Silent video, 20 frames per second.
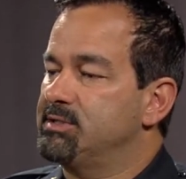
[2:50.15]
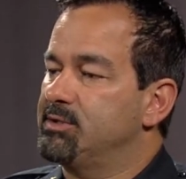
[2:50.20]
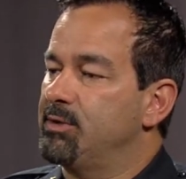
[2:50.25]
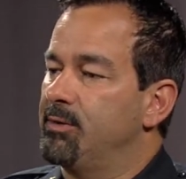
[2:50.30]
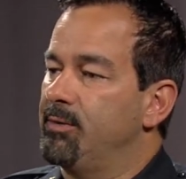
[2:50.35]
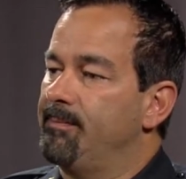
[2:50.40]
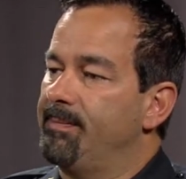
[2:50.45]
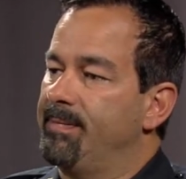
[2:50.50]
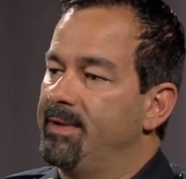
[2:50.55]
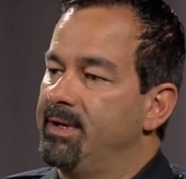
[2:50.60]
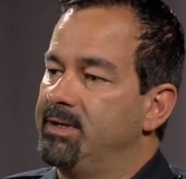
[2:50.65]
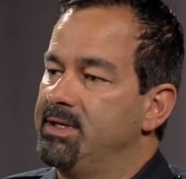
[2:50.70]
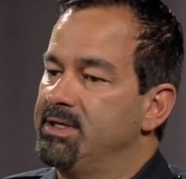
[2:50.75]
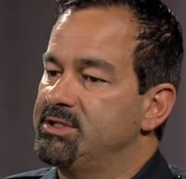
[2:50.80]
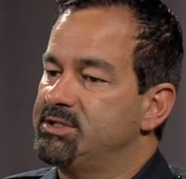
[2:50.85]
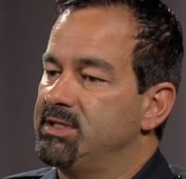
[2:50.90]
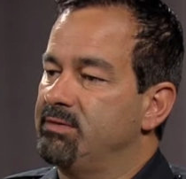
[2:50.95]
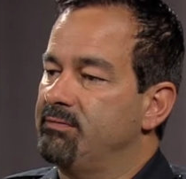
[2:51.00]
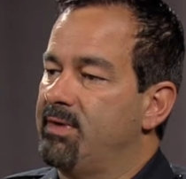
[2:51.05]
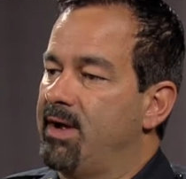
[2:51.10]
So
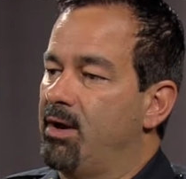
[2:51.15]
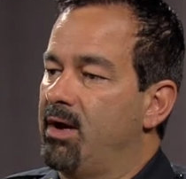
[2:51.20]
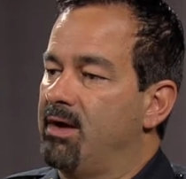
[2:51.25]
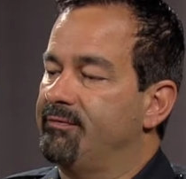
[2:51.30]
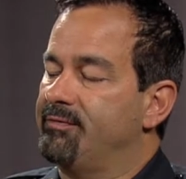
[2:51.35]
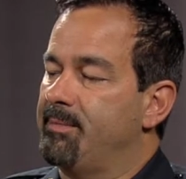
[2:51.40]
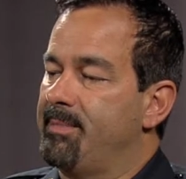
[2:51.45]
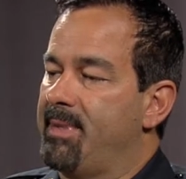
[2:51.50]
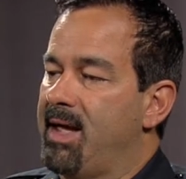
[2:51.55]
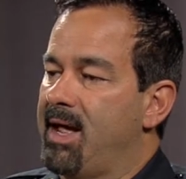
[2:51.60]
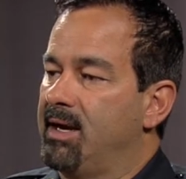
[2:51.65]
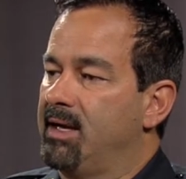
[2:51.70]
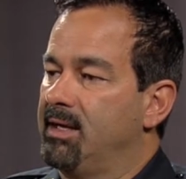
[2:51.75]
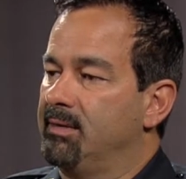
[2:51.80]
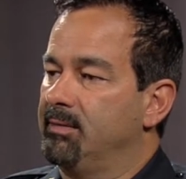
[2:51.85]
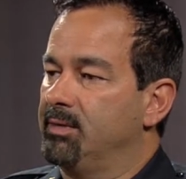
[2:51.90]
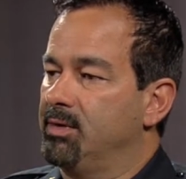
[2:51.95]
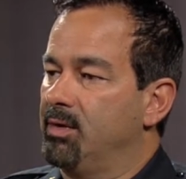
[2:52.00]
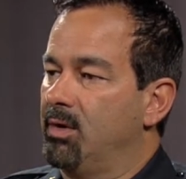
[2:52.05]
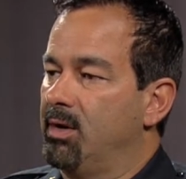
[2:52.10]
initially, right off the bat,
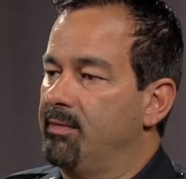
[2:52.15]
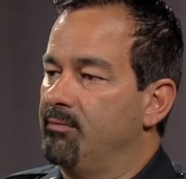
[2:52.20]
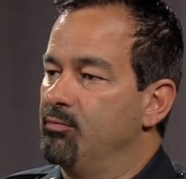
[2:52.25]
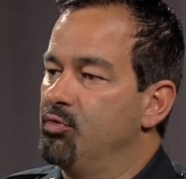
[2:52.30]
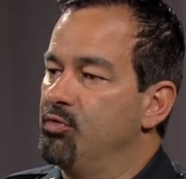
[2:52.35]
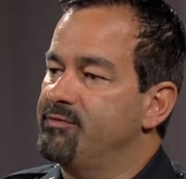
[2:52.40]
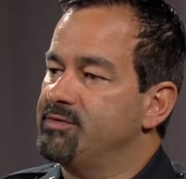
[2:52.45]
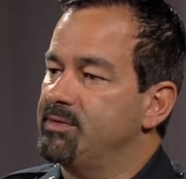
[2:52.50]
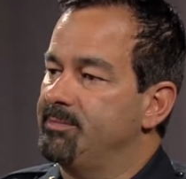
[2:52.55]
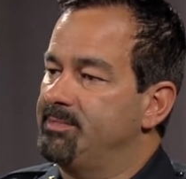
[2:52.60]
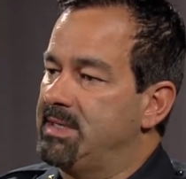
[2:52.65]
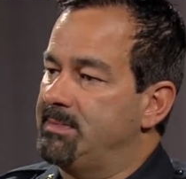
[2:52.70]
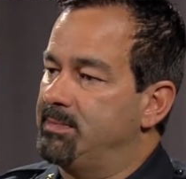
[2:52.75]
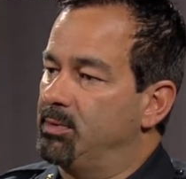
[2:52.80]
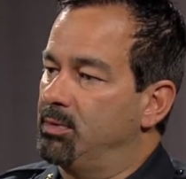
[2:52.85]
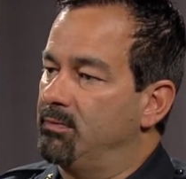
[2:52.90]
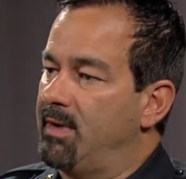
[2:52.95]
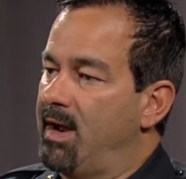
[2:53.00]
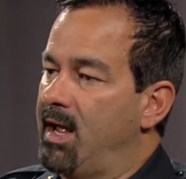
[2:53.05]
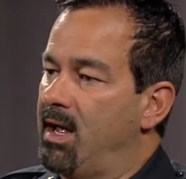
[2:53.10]
I moved some
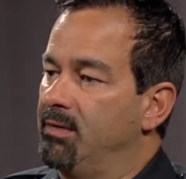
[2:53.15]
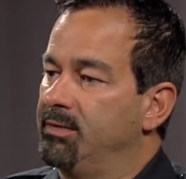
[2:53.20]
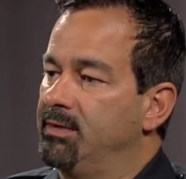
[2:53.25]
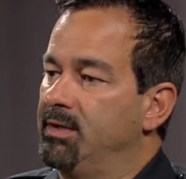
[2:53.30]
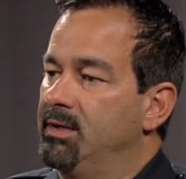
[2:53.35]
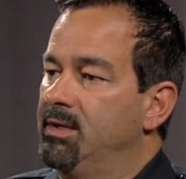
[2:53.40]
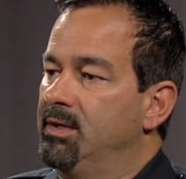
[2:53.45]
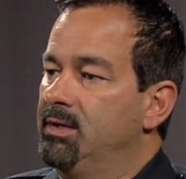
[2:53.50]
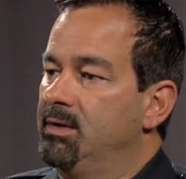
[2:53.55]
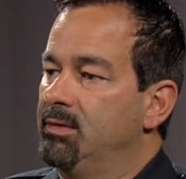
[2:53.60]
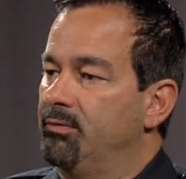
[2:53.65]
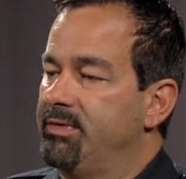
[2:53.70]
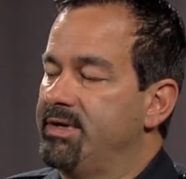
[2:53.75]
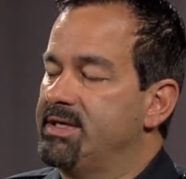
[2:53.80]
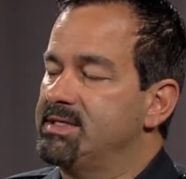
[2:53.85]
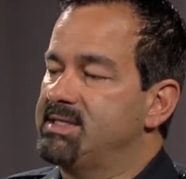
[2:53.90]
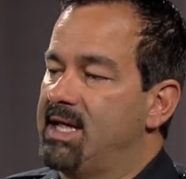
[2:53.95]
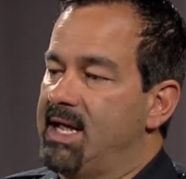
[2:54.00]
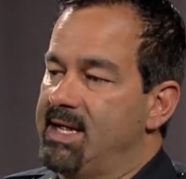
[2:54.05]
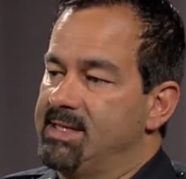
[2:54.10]
people around,
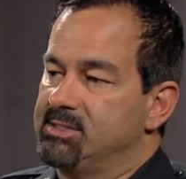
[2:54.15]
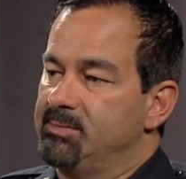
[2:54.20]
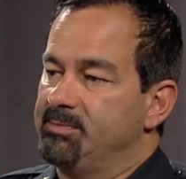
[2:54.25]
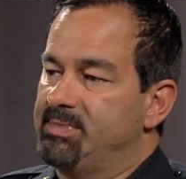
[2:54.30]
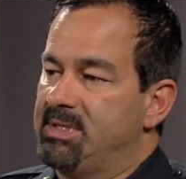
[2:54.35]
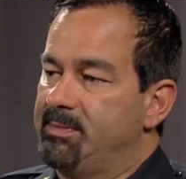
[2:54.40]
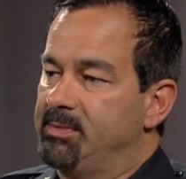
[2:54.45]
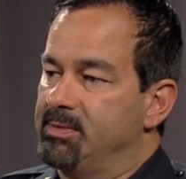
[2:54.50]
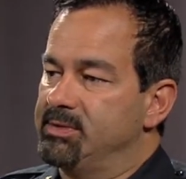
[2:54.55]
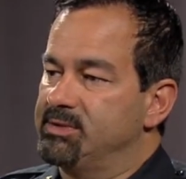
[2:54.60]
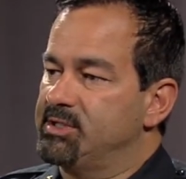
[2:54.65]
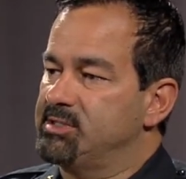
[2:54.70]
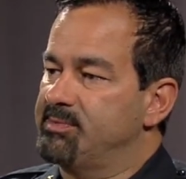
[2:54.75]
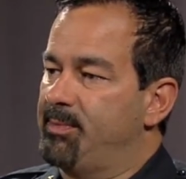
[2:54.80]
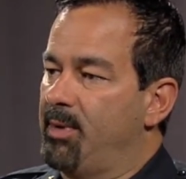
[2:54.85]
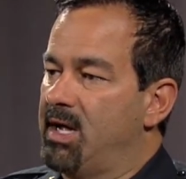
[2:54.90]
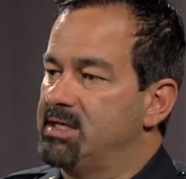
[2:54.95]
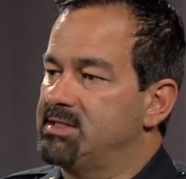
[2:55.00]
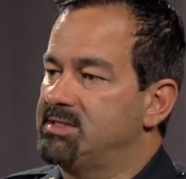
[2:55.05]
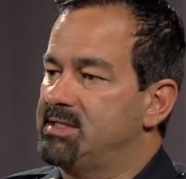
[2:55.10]
reassigned some people into
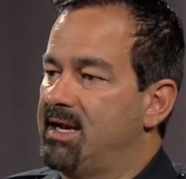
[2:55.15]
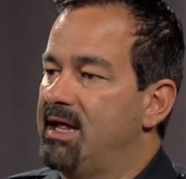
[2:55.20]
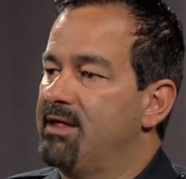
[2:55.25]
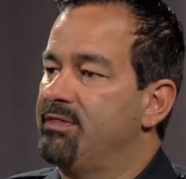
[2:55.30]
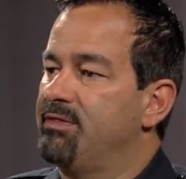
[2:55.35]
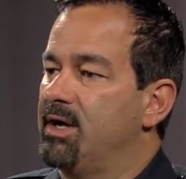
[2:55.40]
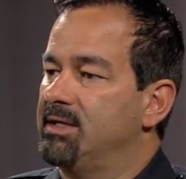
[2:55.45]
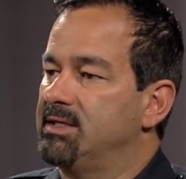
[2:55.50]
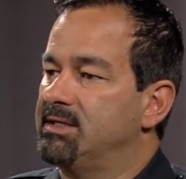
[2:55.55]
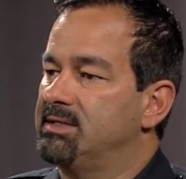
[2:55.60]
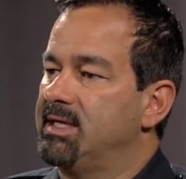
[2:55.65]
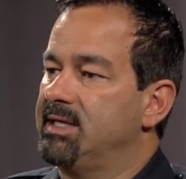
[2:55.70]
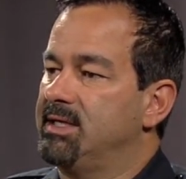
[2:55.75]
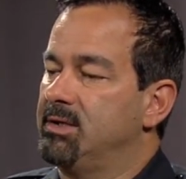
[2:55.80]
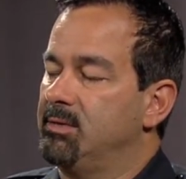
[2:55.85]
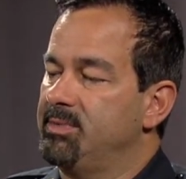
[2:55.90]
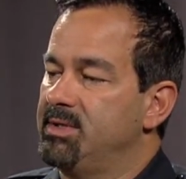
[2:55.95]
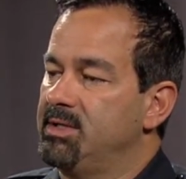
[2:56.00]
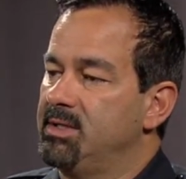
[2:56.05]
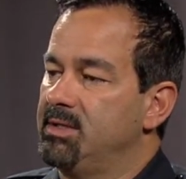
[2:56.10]
spots that I thought that they
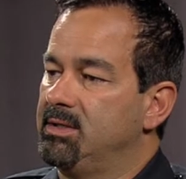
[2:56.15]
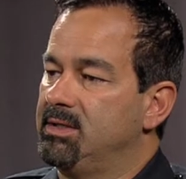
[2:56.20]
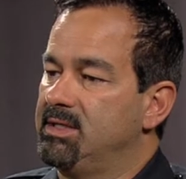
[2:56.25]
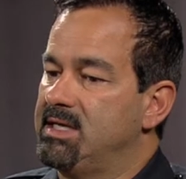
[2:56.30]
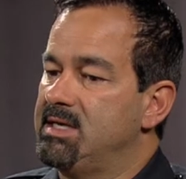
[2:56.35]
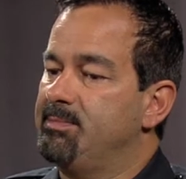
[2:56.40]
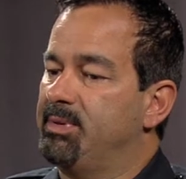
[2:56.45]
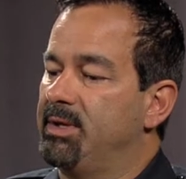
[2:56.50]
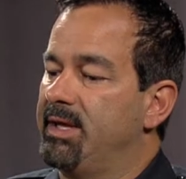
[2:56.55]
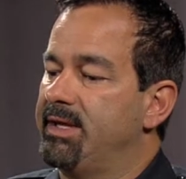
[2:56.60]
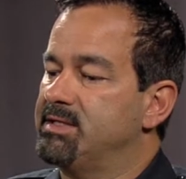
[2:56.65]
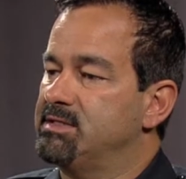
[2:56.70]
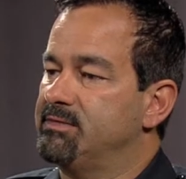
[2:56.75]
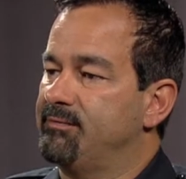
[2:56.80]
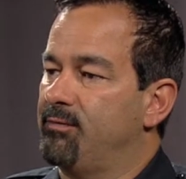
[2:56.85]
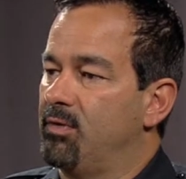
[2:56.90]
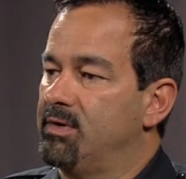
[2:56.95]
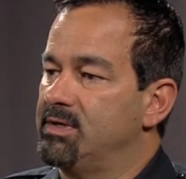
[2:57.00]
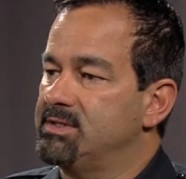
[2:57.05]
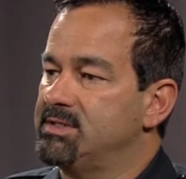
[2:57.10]
could be key players
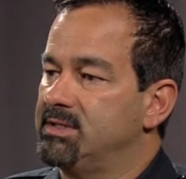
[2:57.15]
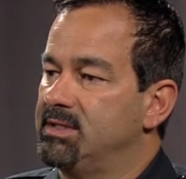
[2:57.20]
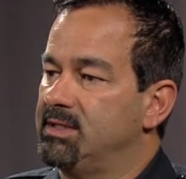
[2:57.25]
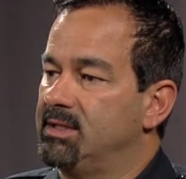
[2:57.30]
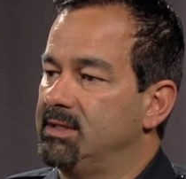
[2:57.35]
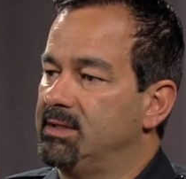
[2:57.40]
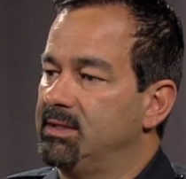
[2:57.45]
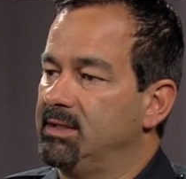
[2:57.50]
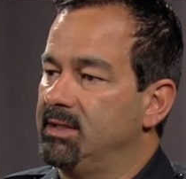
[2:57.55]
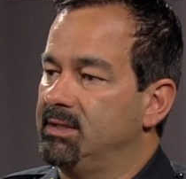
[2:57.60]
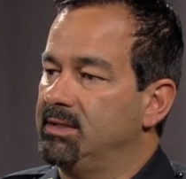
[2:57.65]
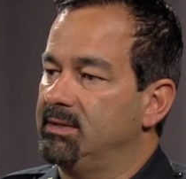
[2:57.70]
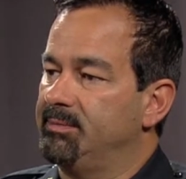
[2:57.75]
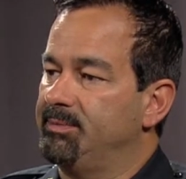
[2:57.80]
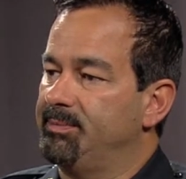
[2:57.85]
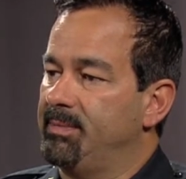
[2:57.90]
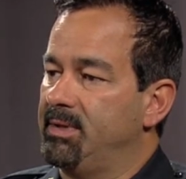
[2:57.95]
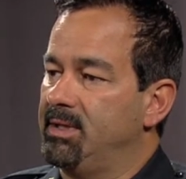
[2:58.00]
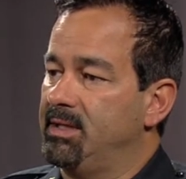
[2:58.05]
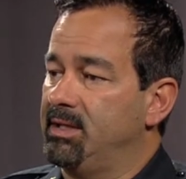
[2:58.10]
for us in
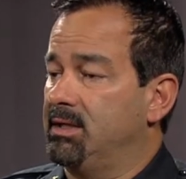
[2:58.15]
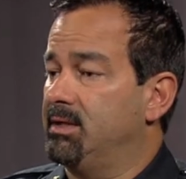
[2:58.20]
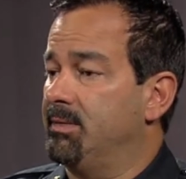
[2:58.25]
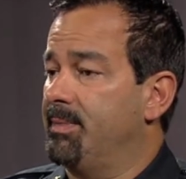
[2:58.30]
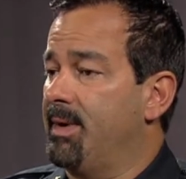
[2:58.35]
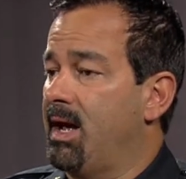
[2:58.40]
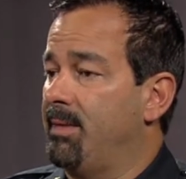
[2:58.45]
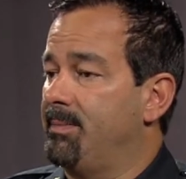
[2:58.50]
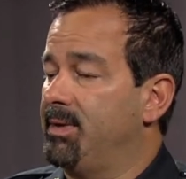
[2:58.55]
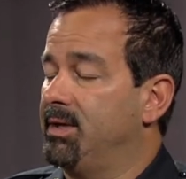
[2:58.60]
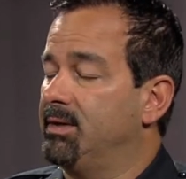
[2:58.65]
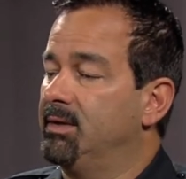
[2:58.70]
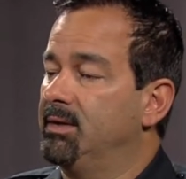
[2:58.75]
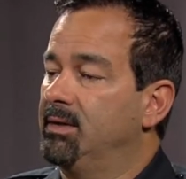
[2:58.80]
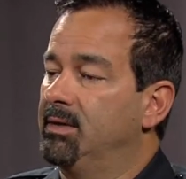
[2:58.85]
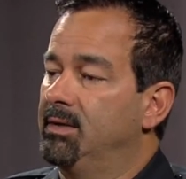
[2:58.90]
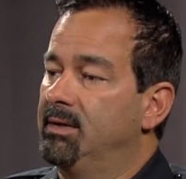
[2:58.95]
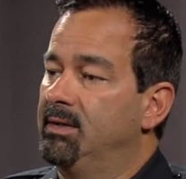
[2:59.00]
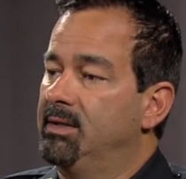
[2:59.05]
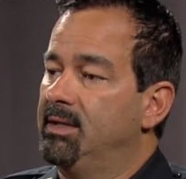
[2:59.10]
the department,
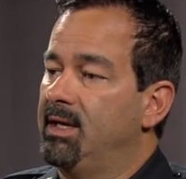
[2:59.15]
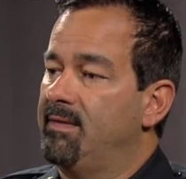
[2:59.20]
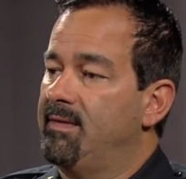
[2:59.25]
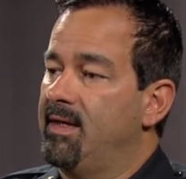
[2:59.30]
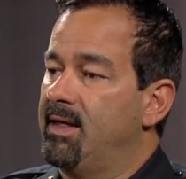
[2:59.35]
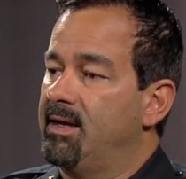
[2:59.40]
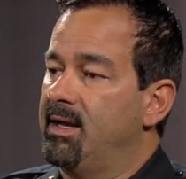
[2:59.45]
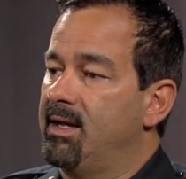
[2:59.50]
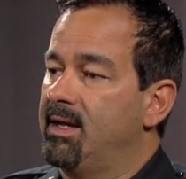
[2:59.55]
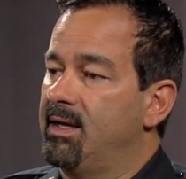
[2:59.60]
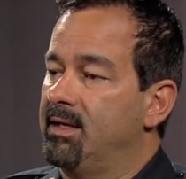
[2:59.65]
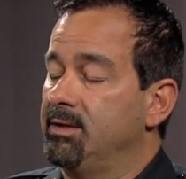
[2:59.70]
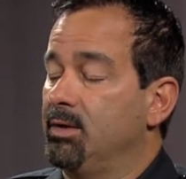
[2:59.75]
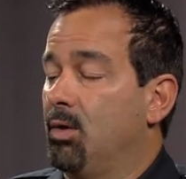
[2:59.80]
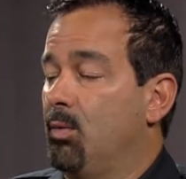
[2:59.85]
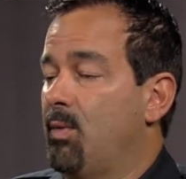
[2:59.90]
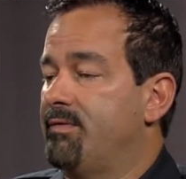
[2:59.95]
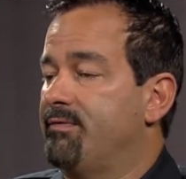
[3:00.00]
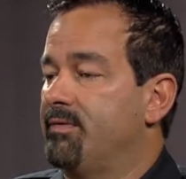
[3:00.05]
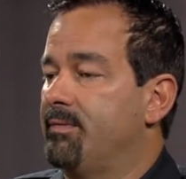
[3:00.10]
mm-hmm. and then
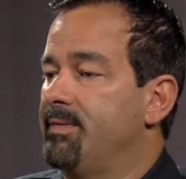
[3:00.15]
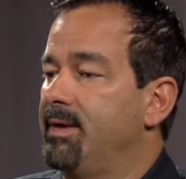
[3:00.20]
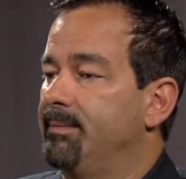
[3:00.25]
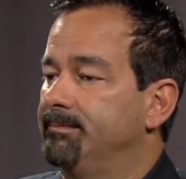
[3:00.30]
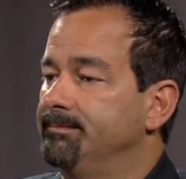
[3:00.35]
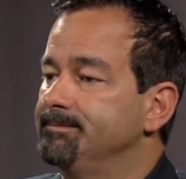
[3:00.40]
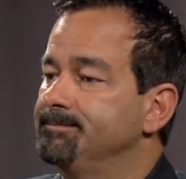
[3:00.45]
went from there.